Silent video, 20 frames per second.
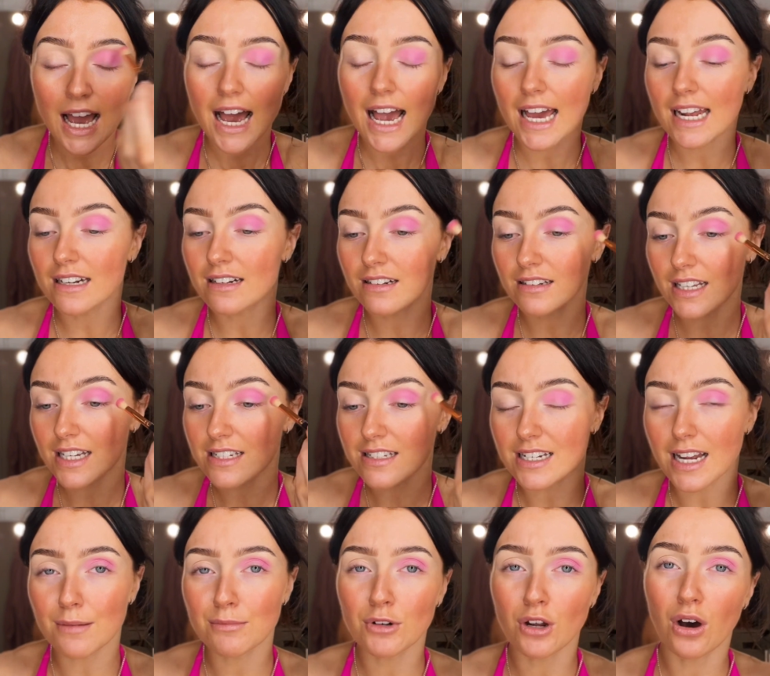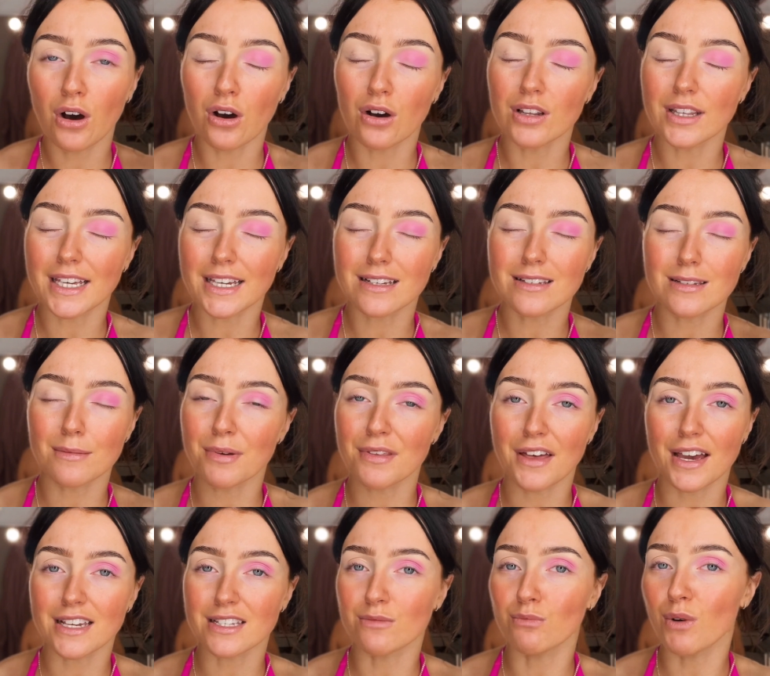And listen, I'm not like
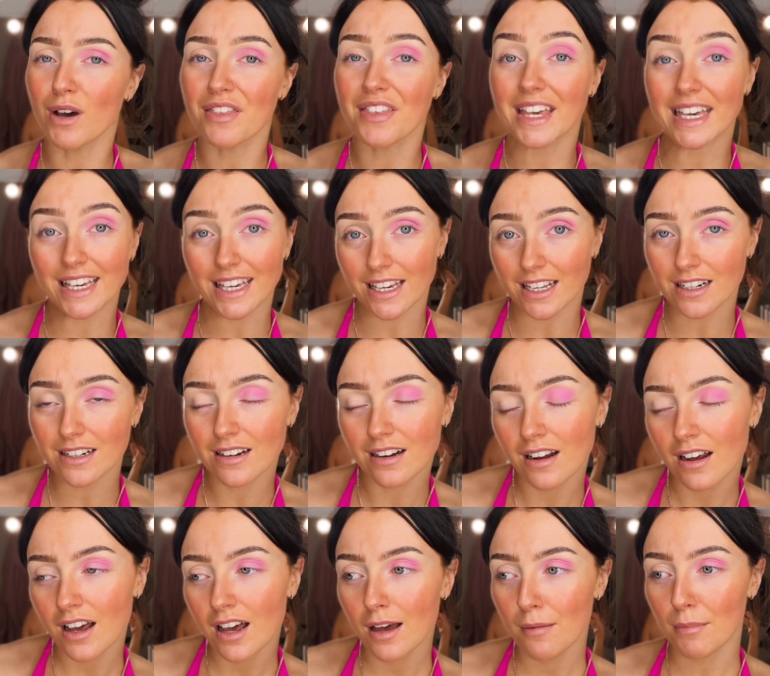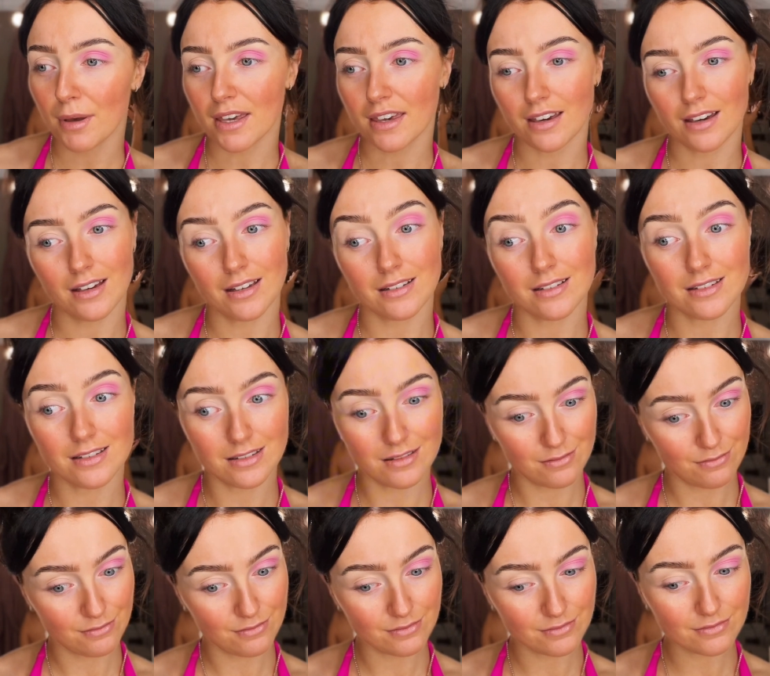sympathising with Gein
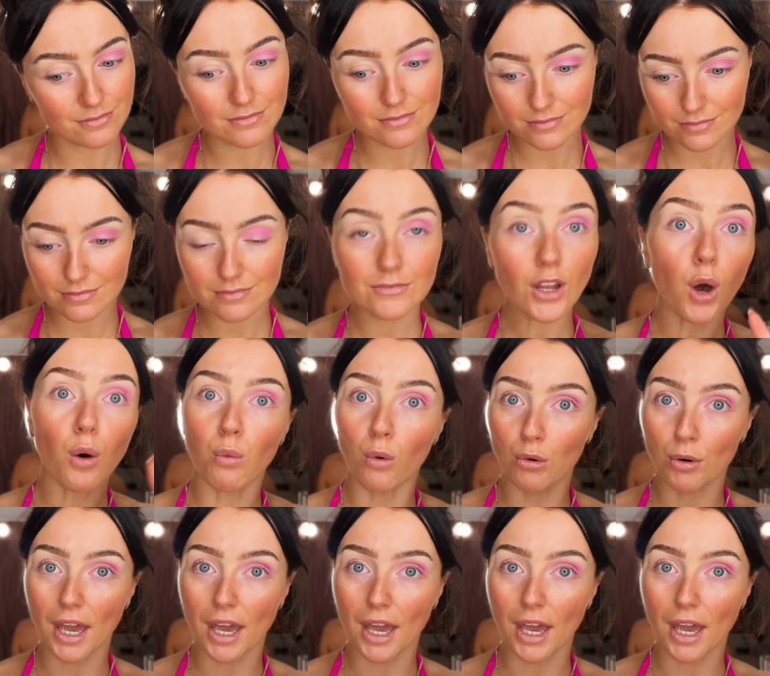because we'll